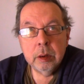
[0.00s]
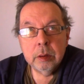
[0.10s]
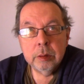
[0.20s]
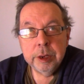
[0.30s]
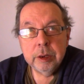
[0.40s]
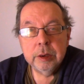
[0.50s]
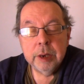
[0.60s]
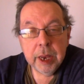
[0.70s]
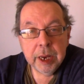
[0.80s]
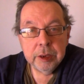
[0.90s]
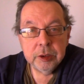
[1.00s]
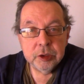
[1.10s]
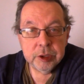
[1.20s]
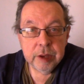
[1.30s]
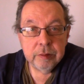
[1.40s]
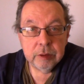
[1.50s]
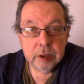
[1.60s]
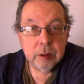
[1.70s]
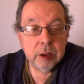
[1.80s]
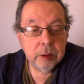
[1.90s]
Lincoln hated
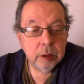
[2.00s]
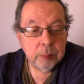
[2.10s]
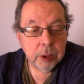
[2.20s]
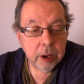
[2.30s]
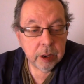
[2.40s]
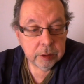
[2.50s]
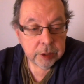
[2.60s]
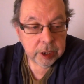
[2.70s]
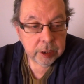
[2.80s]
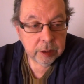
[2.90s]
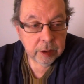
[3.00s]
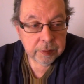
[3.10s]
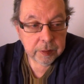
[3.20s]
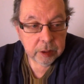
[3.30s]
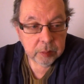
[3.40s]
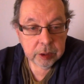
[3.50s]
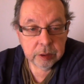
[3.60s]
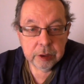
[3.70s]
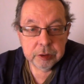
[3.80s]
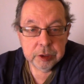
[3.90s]
slavery, and, uh, partly, I think,
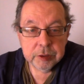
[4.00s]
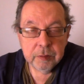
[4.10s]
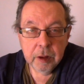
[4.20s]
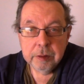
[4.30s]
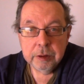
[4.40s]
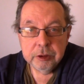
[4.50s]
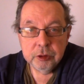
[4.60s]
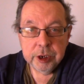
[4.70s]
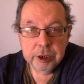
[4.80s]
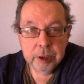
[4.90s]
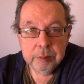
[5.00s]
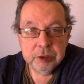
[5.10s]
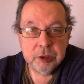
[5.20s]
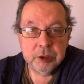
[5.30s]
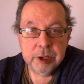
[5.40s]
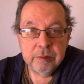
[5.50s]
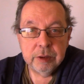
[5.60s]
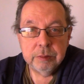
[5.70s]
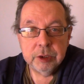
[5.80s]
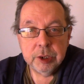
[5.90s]
because his father had treated him as a slave
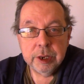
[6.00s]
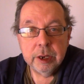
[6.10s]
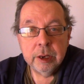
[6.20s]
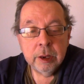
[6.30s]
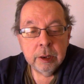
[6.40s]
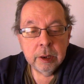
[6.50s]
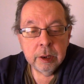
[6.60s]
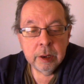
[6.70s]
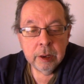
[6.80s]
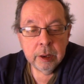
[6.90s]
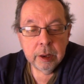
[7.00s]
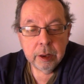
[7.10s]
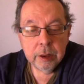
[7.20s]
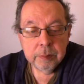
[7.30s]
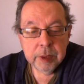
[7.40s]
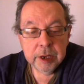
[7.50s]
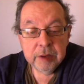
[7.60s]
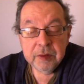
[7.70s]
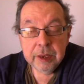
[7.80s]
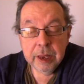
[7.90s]
when he was a kid. Um, and
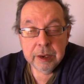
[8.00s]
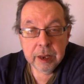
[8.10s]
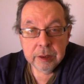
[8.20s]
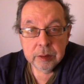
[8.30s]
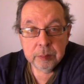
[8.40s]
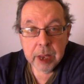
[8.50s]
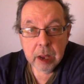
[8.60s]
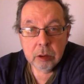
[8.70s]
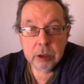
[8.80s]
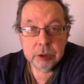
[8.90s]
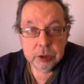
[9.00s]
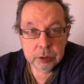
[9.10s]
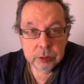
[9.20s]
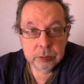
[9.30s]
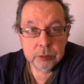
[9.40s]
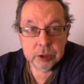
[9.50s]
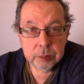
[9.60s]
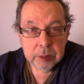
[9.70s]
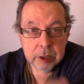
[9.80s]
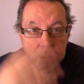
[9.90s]
if he had had the power to
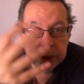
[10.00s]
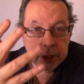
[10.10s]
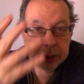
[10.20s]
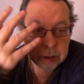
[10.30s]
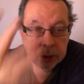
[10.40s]
summarily